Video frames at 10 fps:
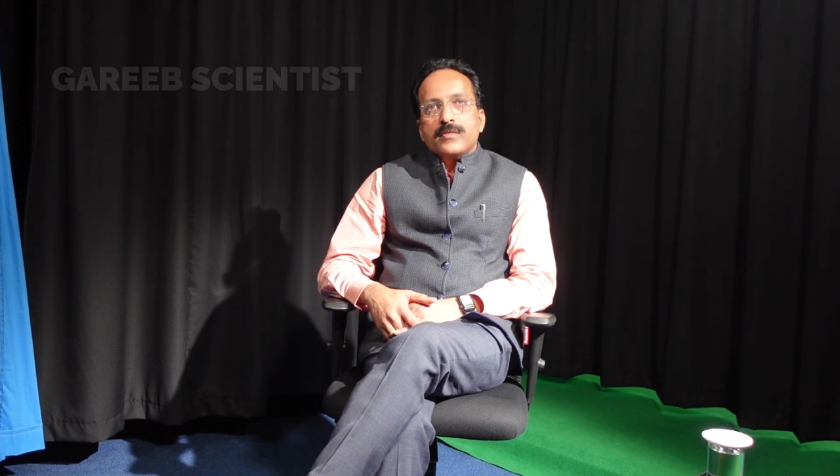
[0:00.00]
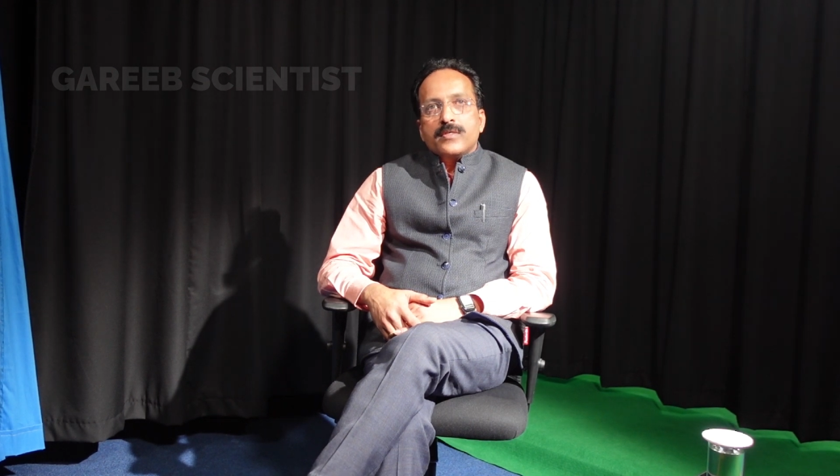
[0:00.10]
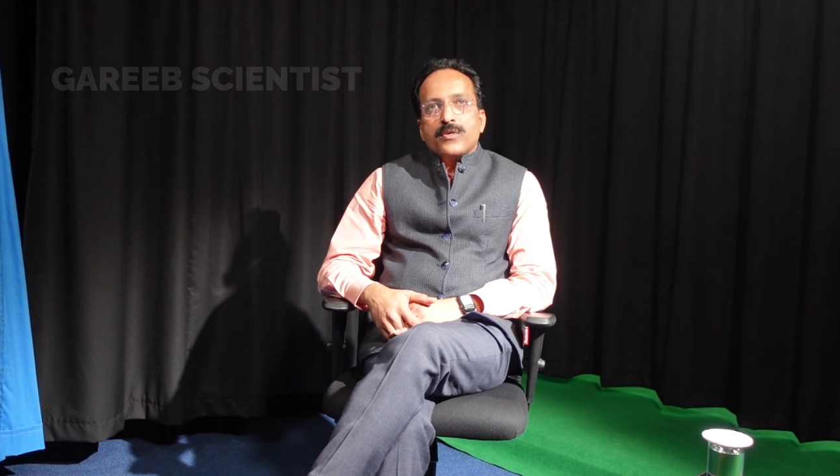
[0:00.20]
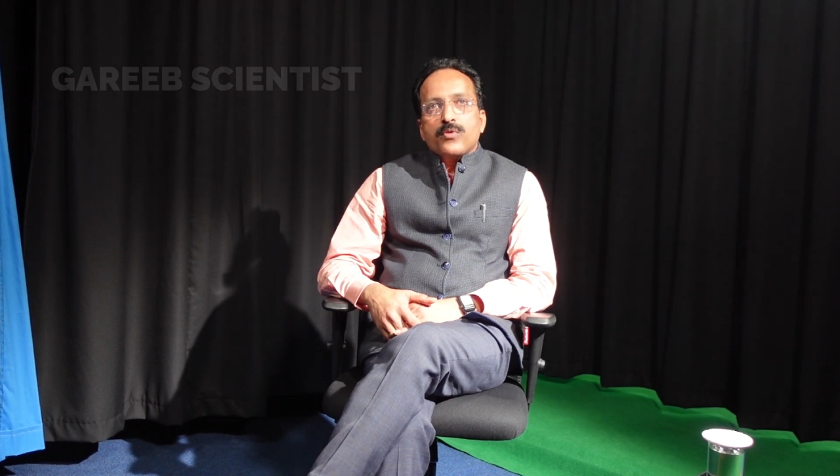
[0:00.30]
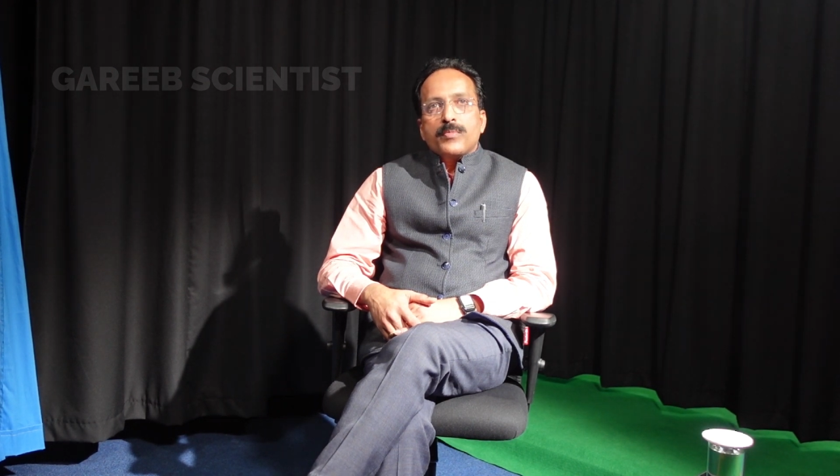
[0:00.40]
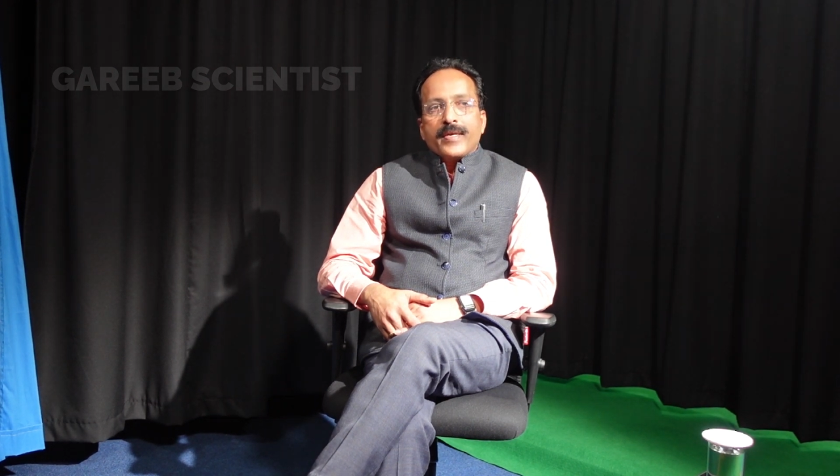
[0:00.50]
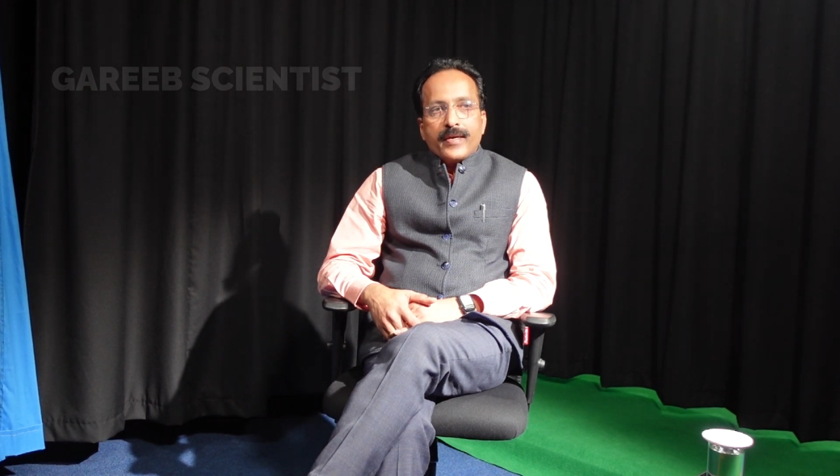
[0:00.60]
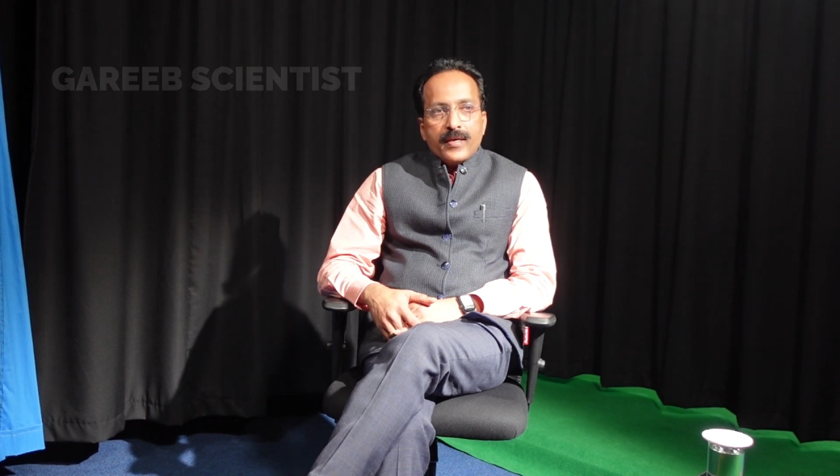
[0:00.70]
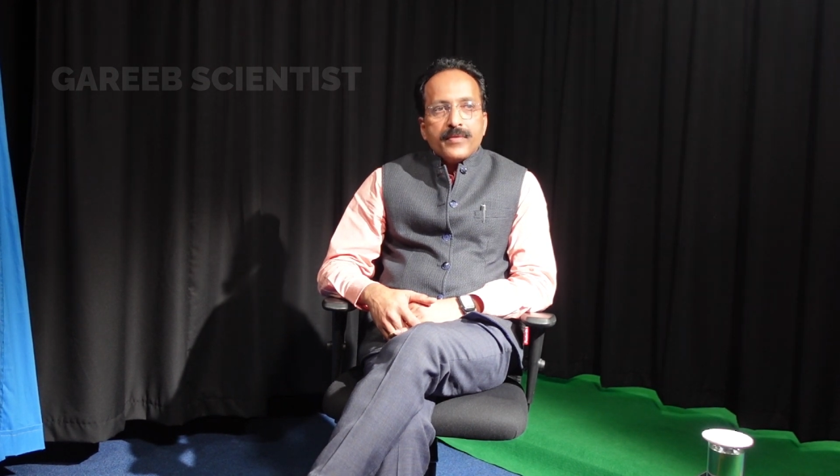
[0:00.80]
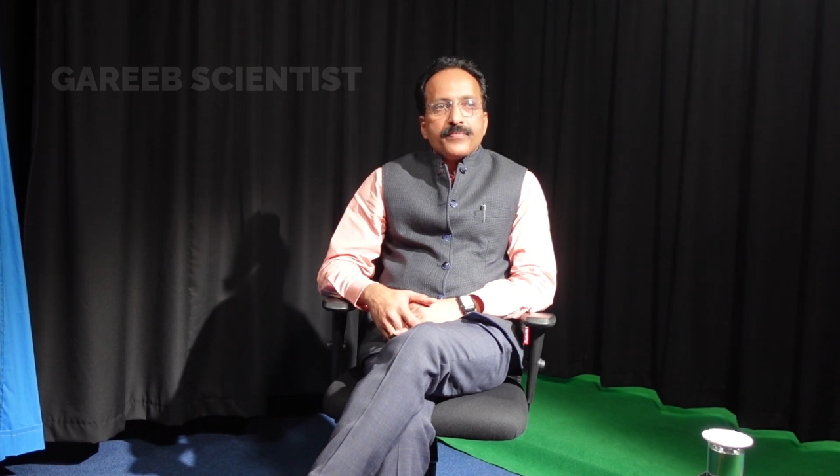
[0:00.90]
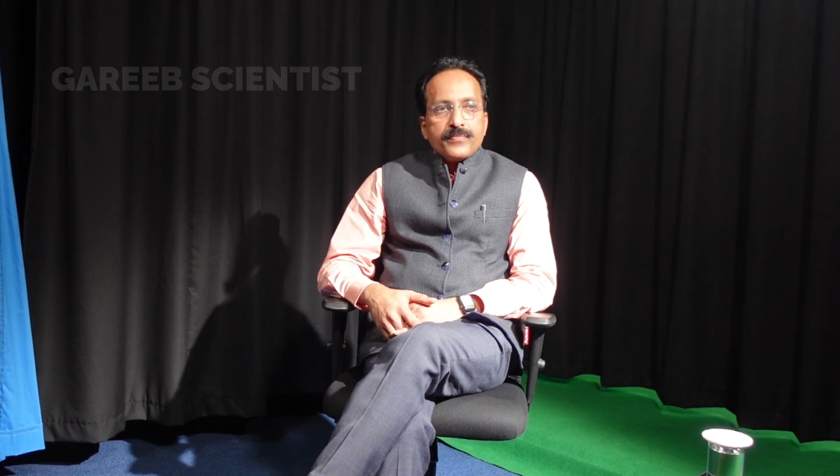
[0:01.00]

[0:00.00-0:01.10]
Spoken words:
engine could be ready